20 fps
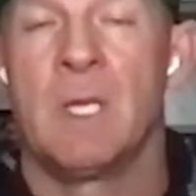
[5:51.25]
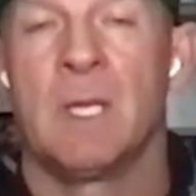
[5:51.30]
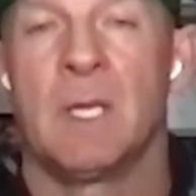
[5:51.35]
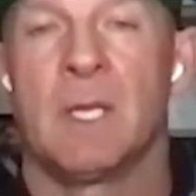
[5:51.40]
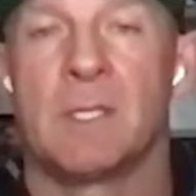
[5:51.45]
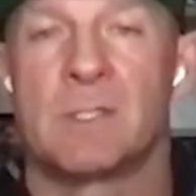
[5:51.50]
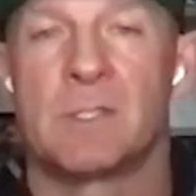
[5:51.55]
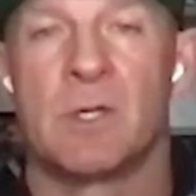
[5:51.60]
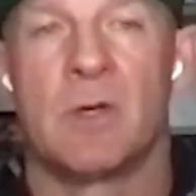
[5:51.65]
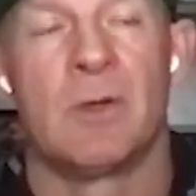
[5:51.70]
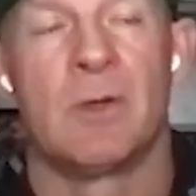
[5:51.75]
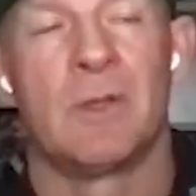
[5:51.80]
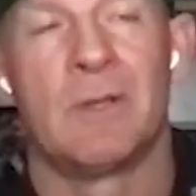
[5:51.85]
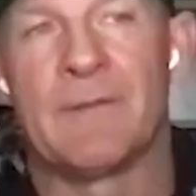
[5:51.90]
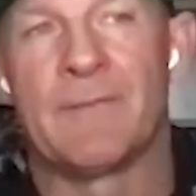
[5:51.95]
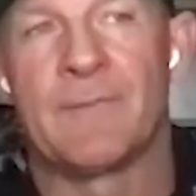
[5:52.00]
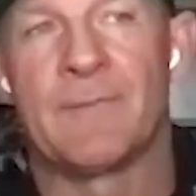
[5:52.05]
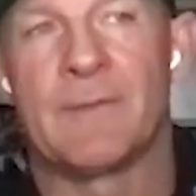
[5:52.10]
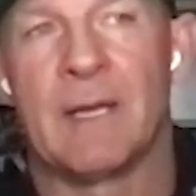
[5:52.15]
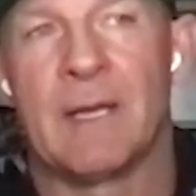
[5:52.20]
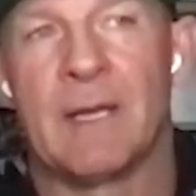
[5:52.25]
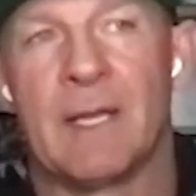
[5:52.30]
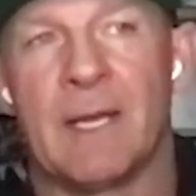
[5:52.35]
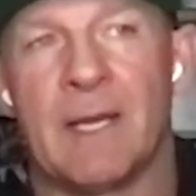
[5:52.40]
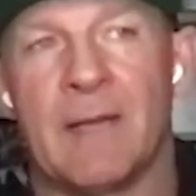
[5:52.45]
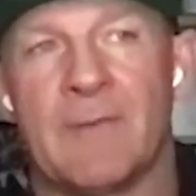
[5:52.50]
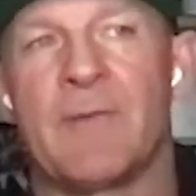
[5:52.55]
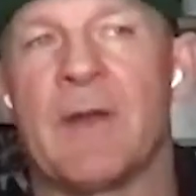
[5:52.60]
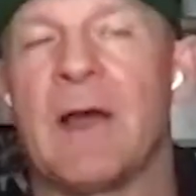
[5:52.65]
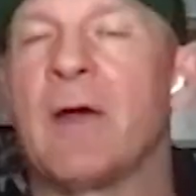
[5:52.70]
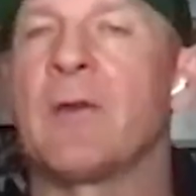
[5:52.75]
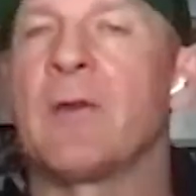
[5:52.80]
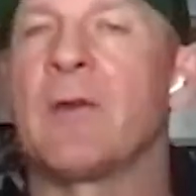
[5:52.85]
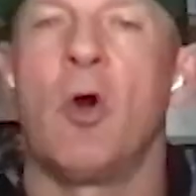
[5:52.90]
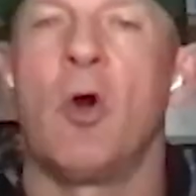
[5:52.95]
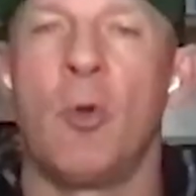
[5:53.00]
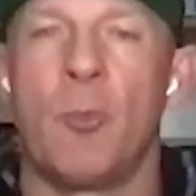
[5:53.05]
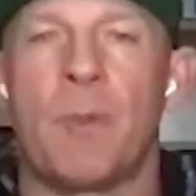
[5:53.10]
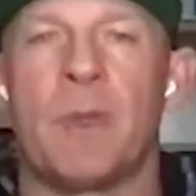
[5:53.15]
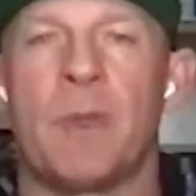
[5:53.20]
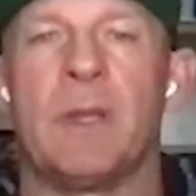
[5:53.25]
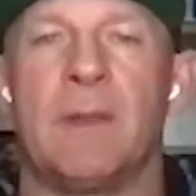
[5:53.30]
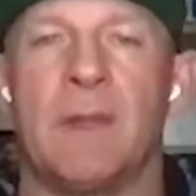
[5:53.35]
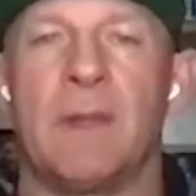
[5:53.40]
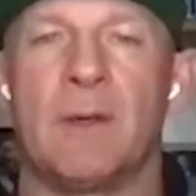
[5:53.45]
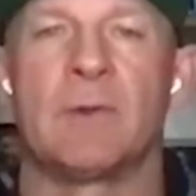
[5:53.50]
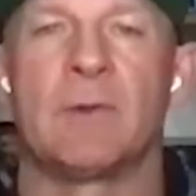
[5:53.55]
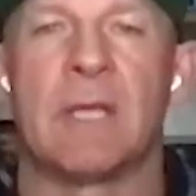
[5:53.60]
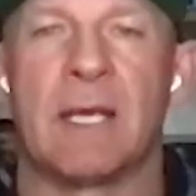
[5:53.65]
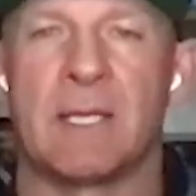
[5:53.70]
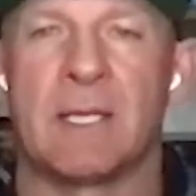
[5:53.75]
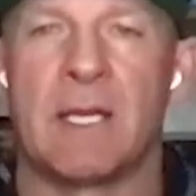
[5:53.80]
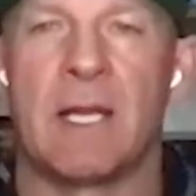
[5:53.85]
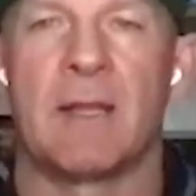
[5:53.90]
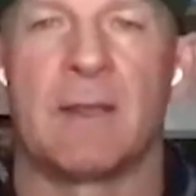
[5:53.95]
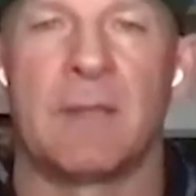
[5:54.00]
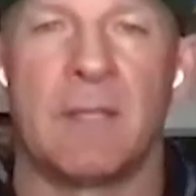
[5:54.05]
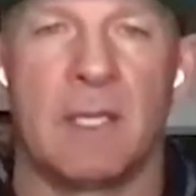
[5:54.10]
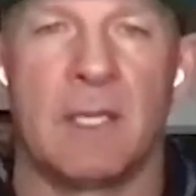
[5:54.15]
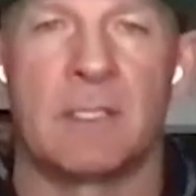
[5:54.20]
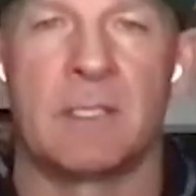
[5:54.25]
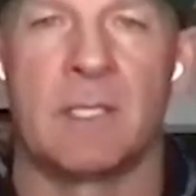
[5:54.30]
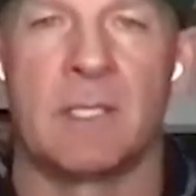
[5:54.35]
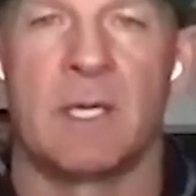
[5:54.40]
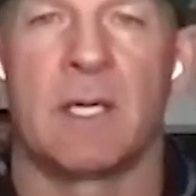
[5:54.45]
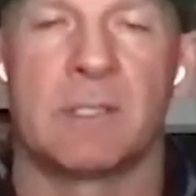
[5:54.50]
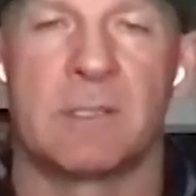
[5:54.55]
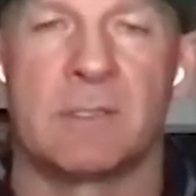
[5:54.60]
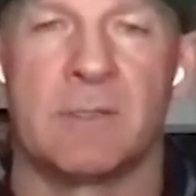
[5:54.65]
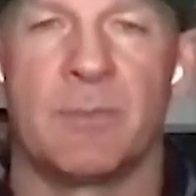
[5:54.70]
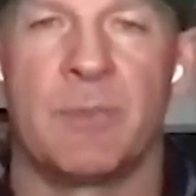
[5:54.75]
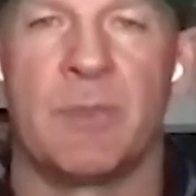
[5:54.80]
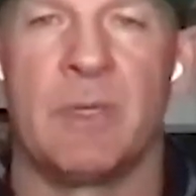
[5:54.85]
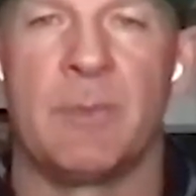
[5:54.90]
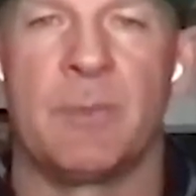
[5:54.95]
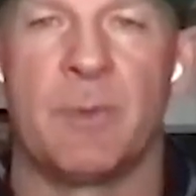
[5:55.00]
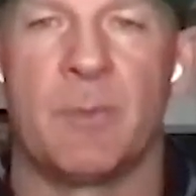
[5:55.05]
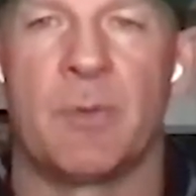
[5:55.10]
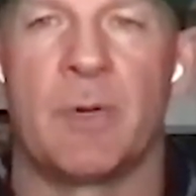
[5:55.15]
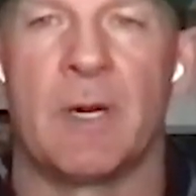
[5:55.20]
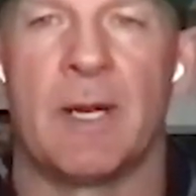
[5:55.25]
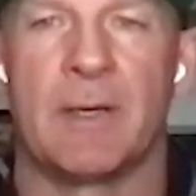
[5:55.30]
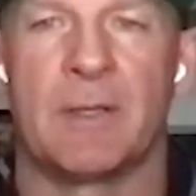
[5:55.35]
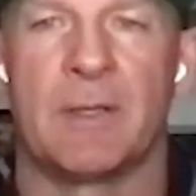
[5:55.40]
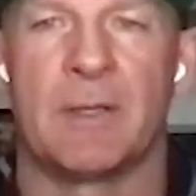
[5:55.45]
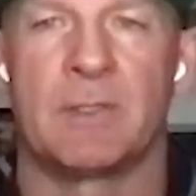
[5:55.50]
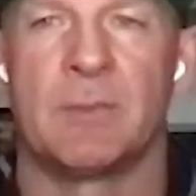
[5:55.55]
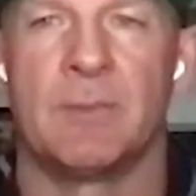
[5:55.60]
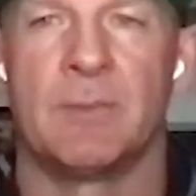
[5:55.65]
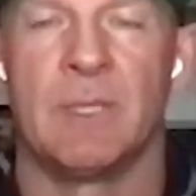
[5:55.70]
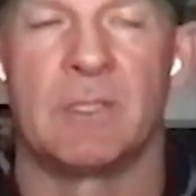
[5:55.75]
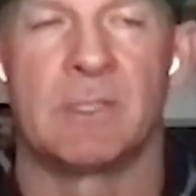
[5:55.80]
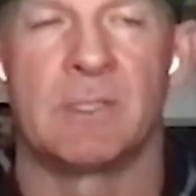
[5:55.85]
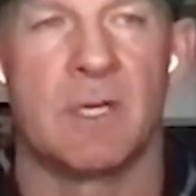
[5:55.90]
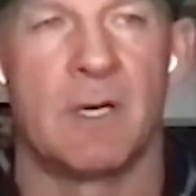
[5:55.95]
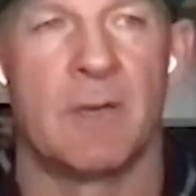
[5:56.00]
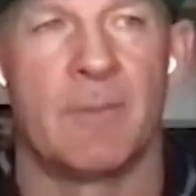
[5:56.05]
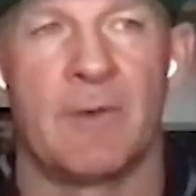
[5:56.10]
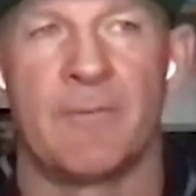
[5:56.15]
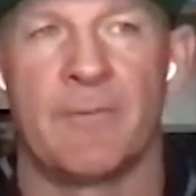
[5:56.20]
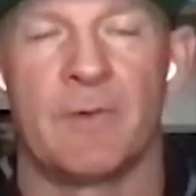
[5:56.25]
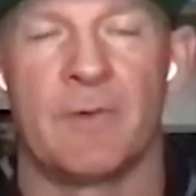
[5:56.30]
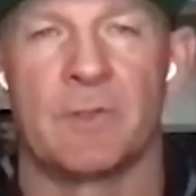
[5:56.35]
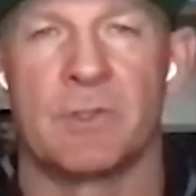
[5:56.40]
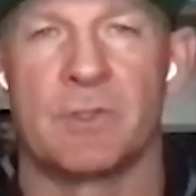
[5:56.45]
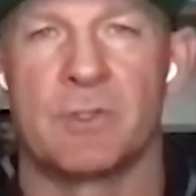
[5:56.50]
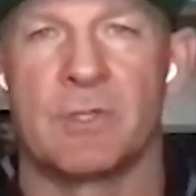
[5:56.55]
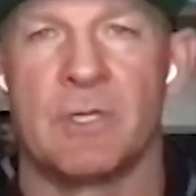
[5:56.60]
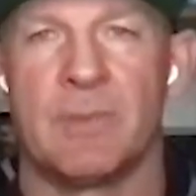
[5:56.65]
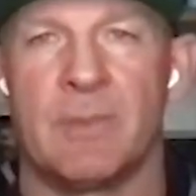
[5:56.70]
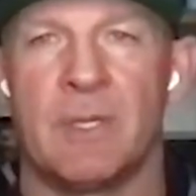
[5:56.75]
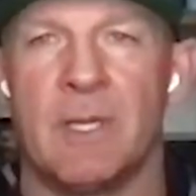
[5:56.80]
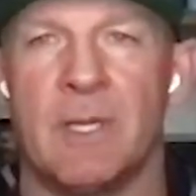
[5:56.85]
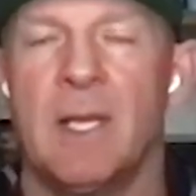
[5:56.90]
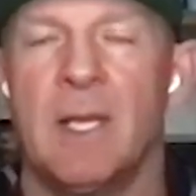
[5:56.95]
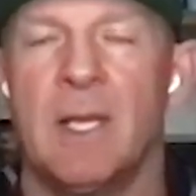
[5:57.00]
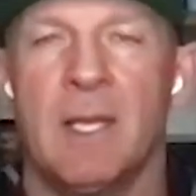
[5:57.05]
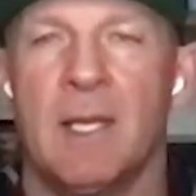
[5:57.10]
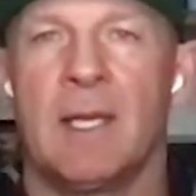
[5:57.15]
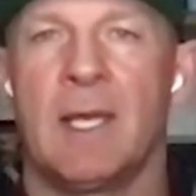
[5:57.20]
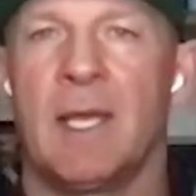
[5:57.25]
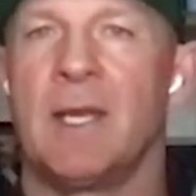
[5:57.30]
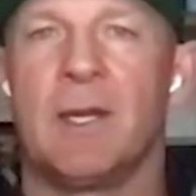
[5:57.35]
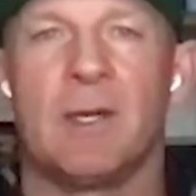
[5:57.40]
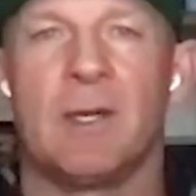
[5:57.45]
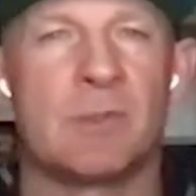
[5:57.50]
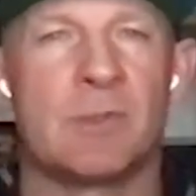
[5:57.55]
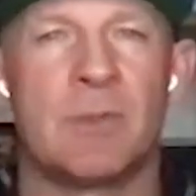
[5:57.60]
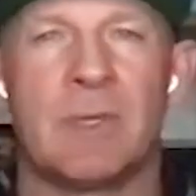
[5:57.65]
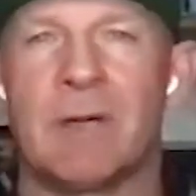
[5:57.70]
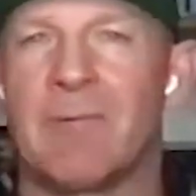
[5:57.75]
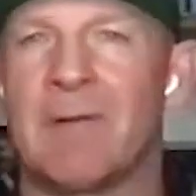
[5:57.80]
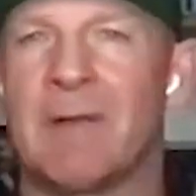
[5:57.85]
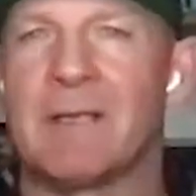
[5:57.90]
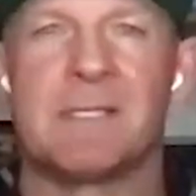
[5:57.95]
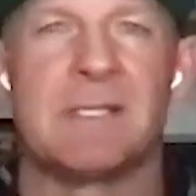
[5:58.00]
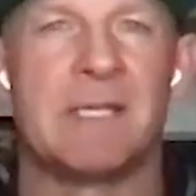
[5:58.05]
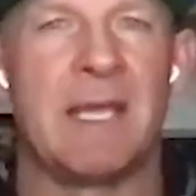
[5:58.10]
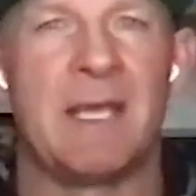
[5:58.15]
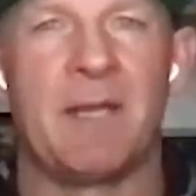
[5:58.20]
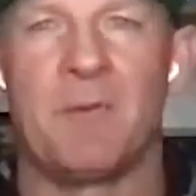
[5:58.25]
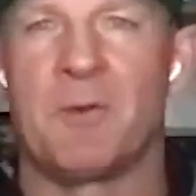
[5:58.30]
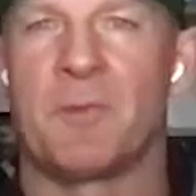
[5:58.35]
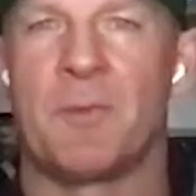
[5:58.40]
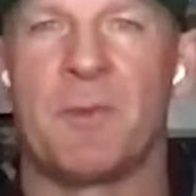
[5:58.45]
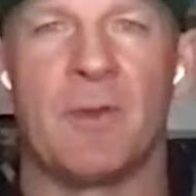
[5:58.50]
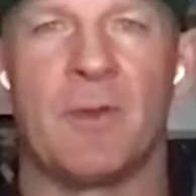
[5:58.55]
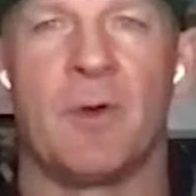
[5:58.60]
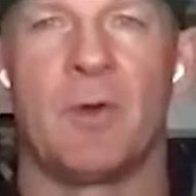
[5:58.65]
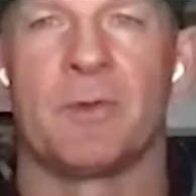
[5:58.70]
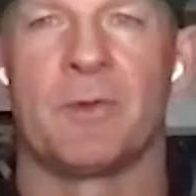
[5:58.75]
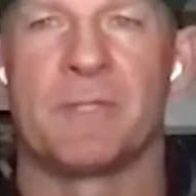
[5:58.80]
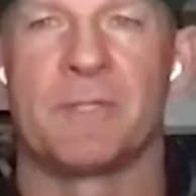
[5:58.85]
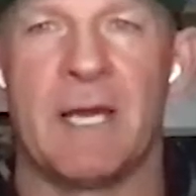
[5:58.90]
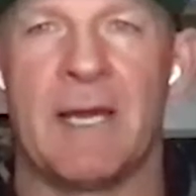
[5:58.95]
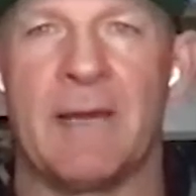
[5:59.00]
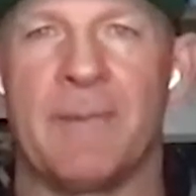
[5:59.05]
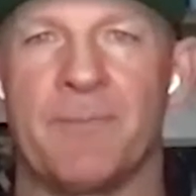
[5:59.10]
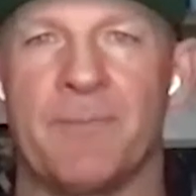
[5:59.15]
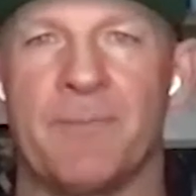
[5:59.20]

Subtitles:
And so, I found hope in that kind of thing. I talked to some people prior to me starting my first treatment, and here's what resonated with me the whole time.